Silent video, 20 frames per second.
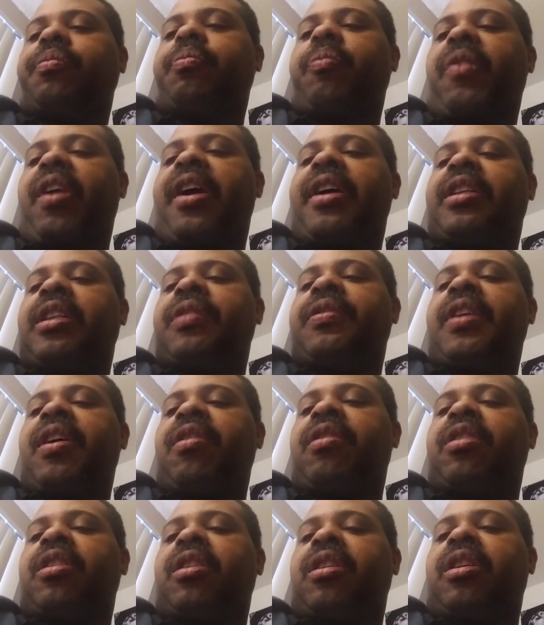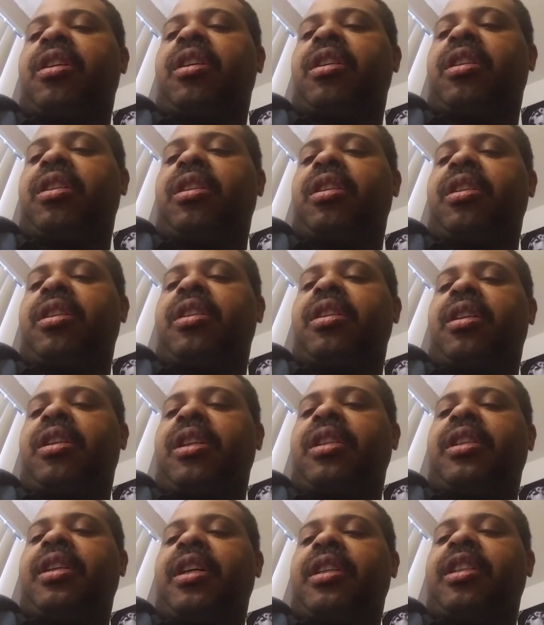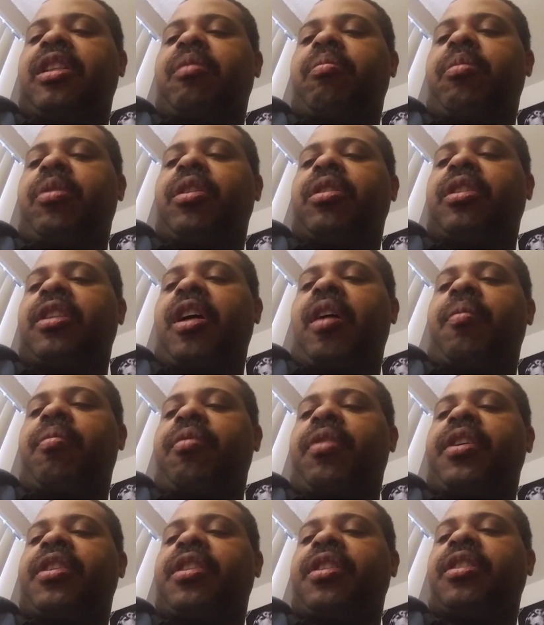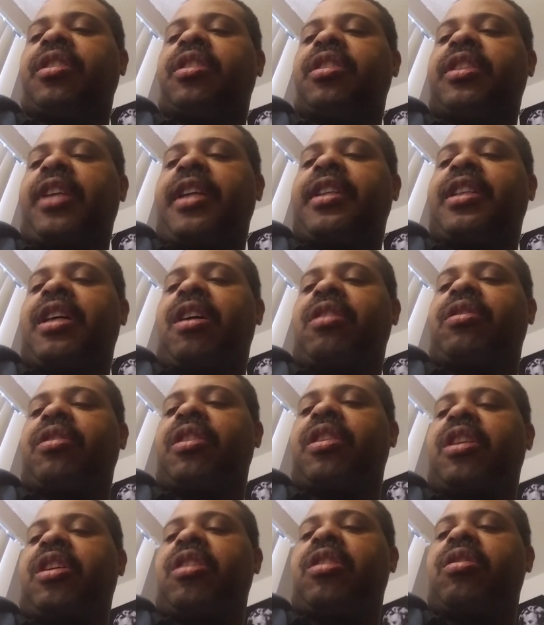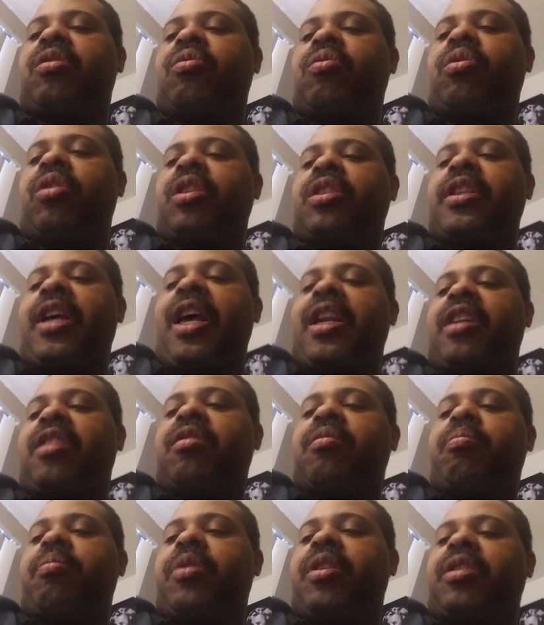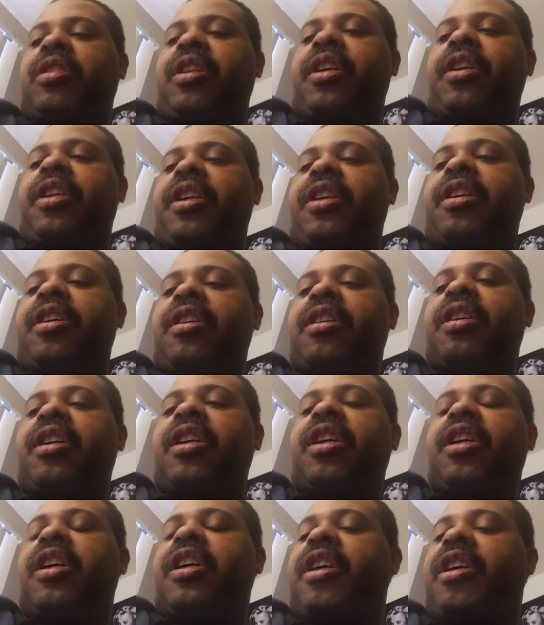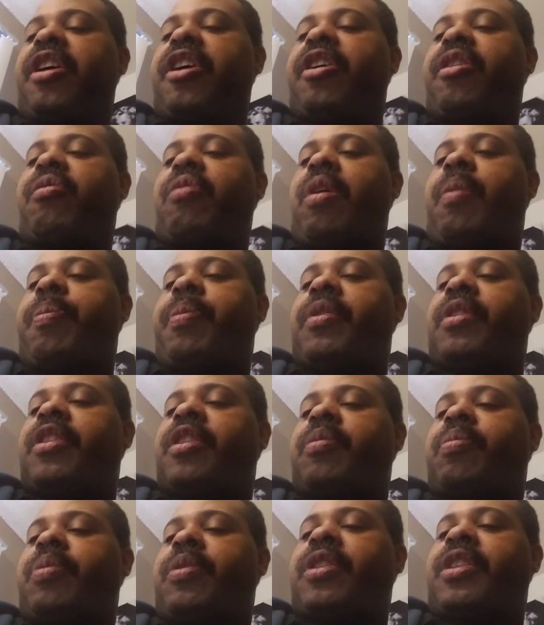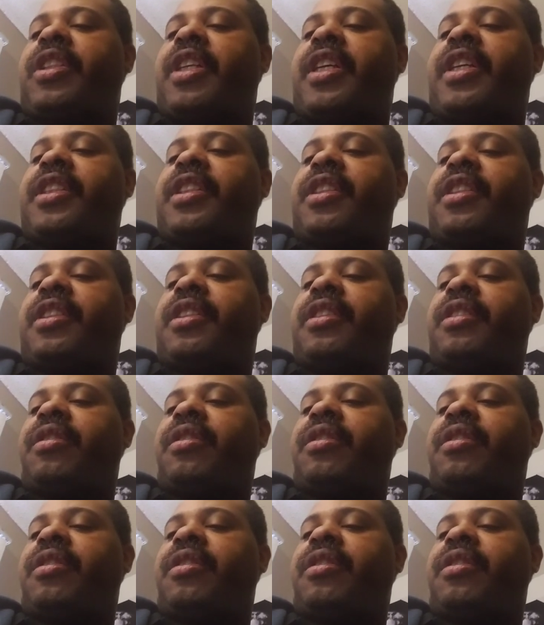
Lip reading: as if they were conducting military operations. They talked in Cold War tactic military gear, carried weapons, possessed